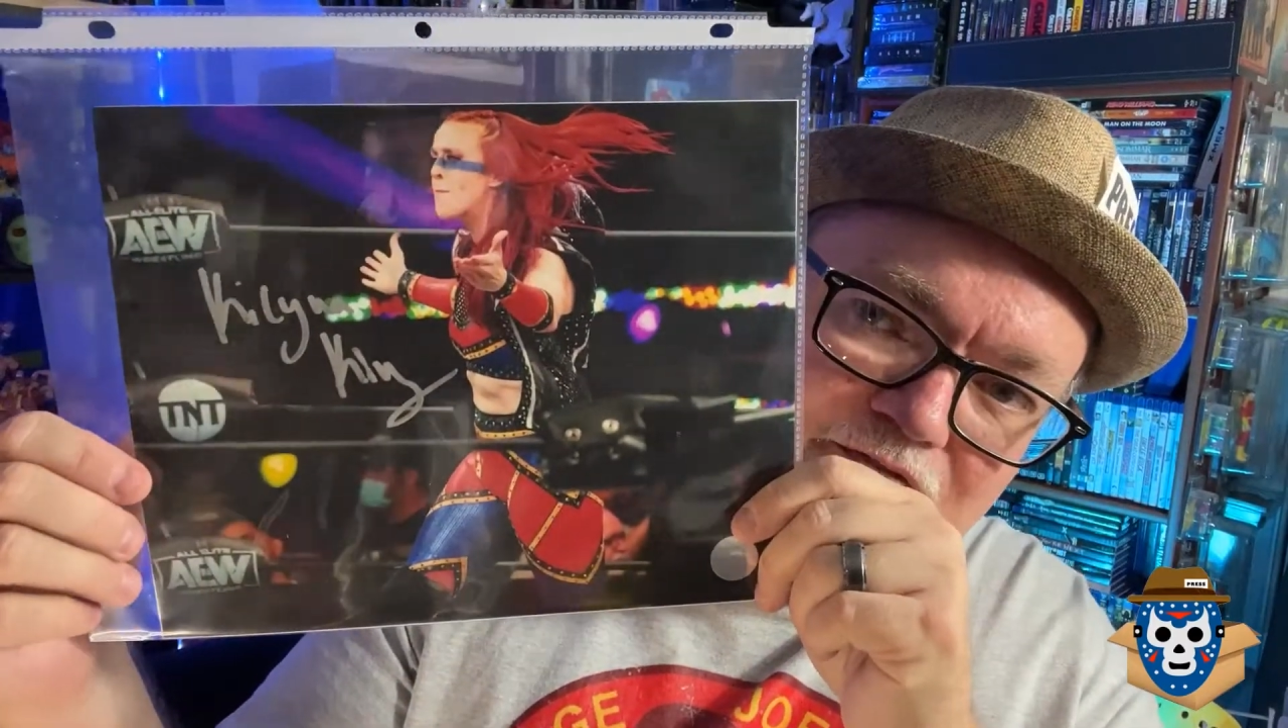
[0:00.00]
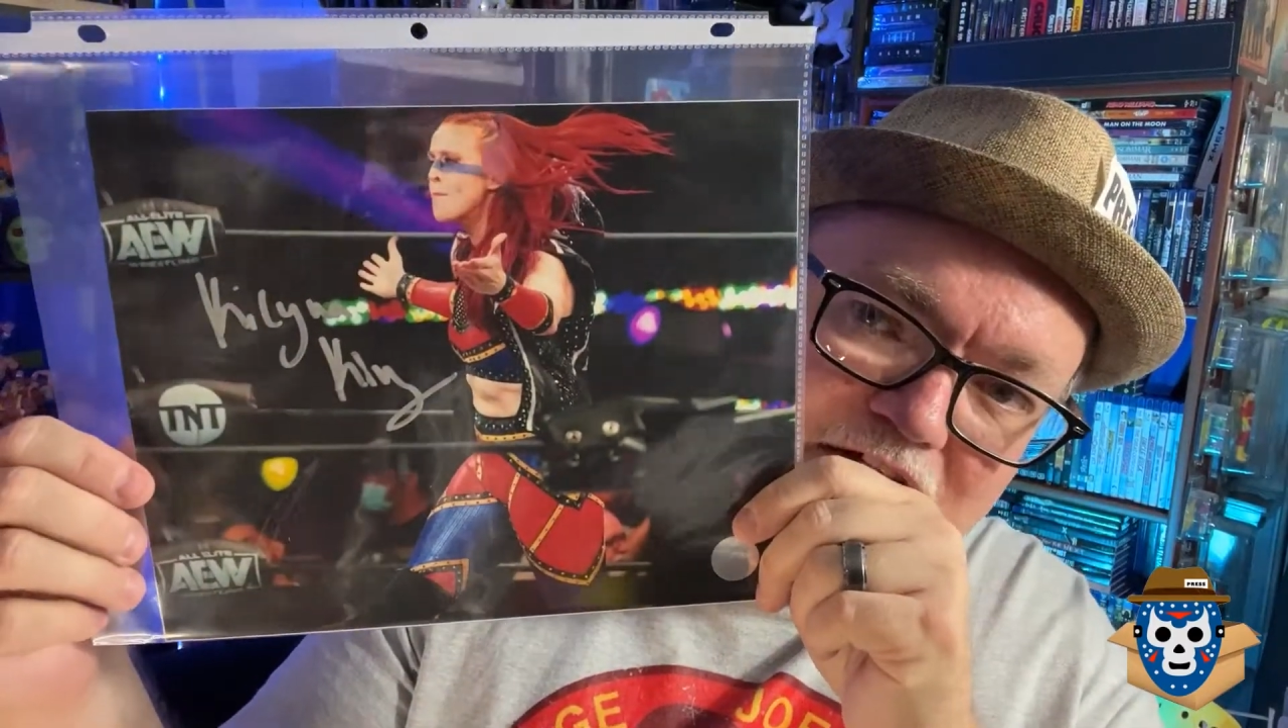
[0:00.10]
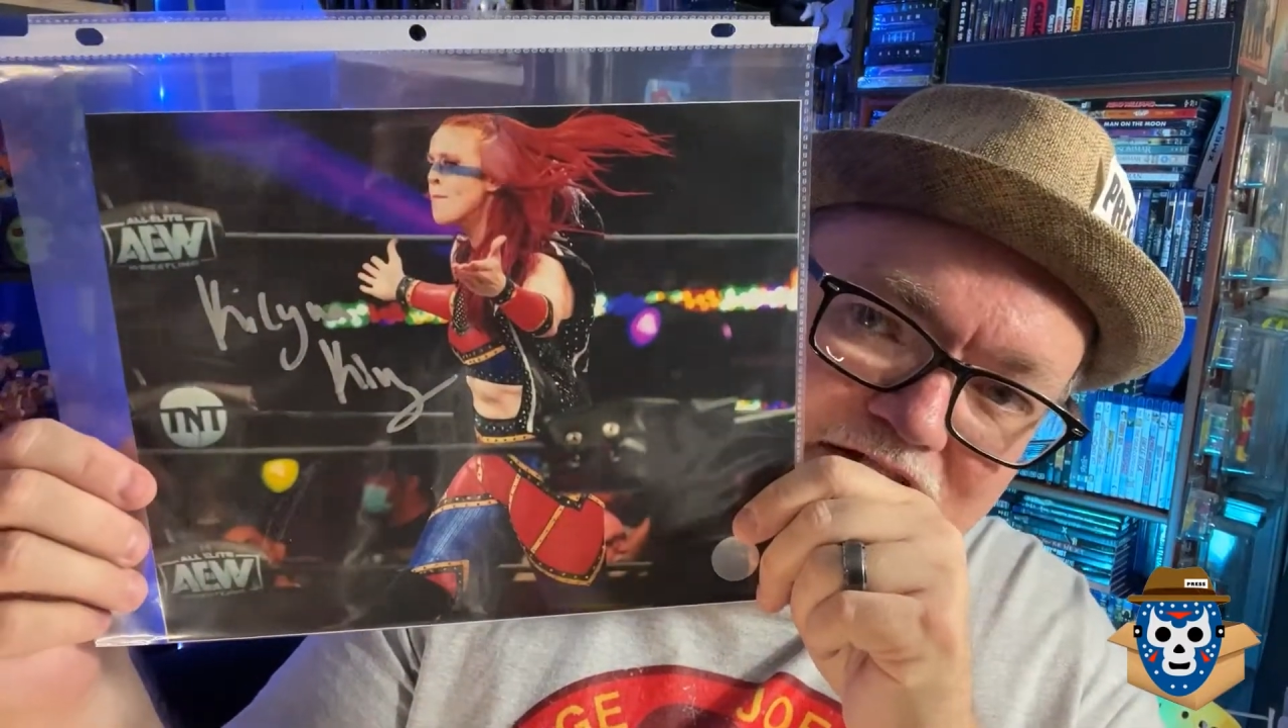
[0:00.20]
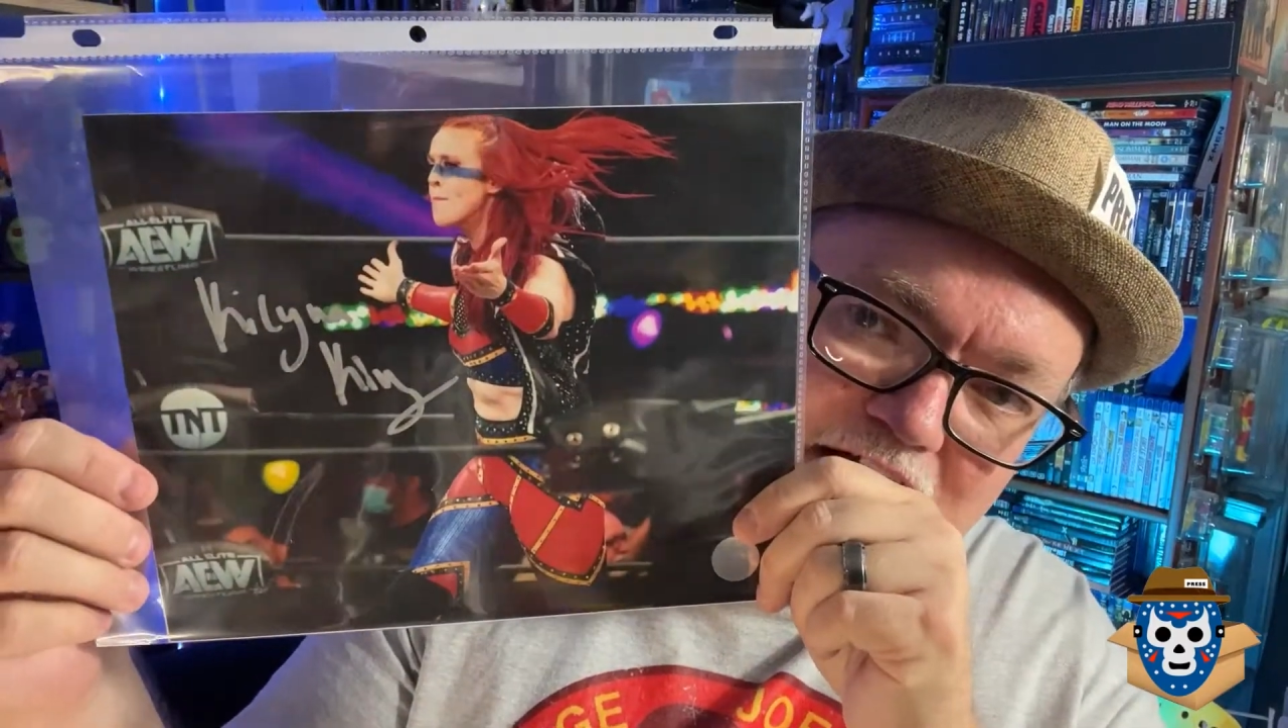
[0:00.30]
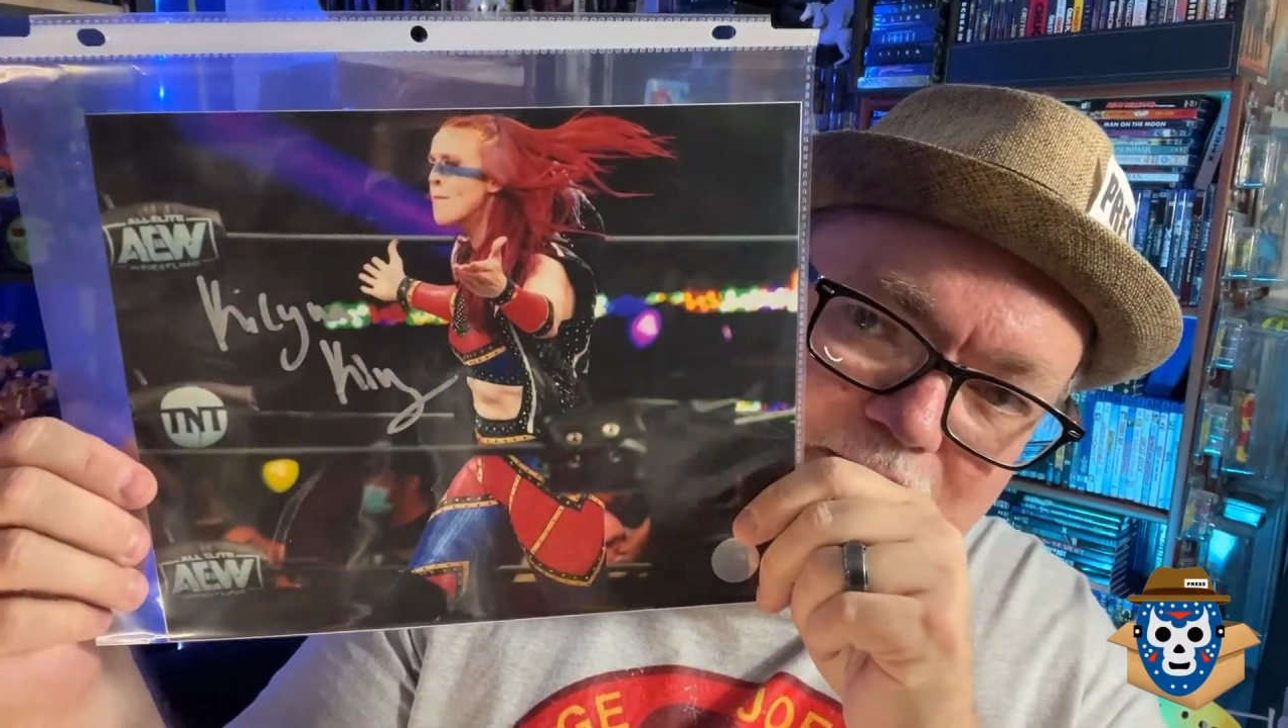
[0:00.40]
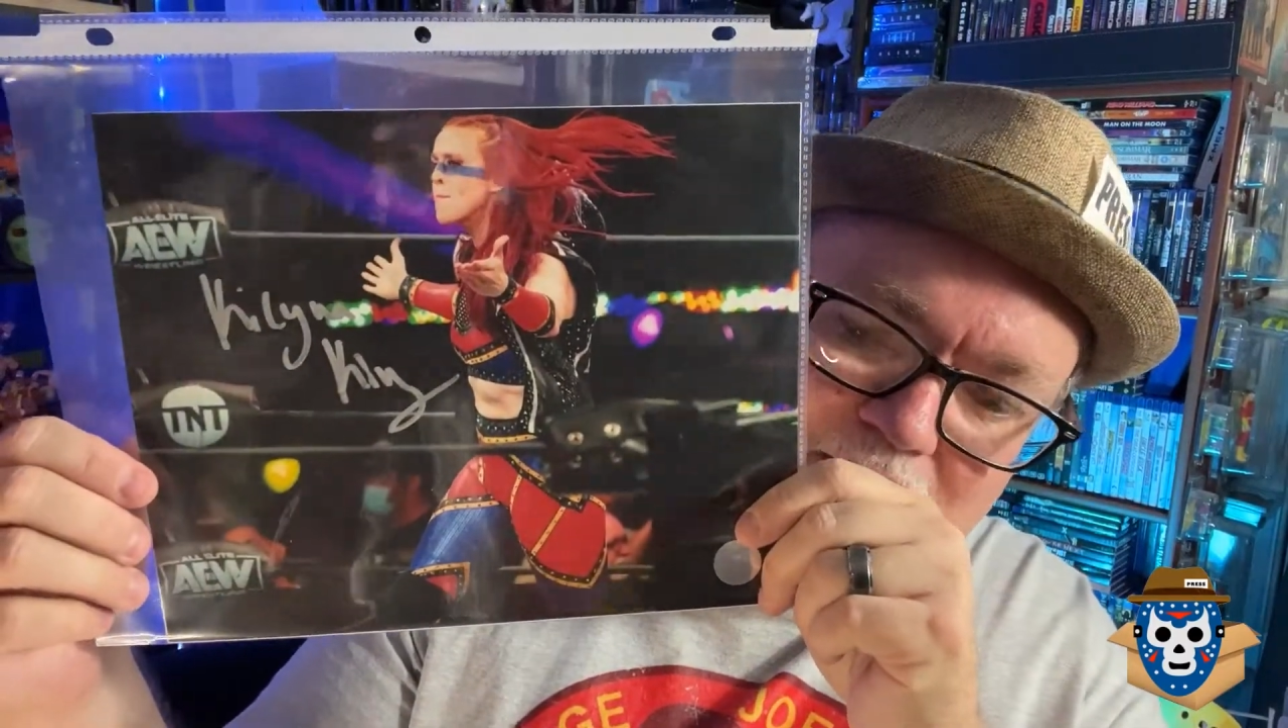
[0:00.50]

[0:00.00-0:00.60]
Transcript: if that's how you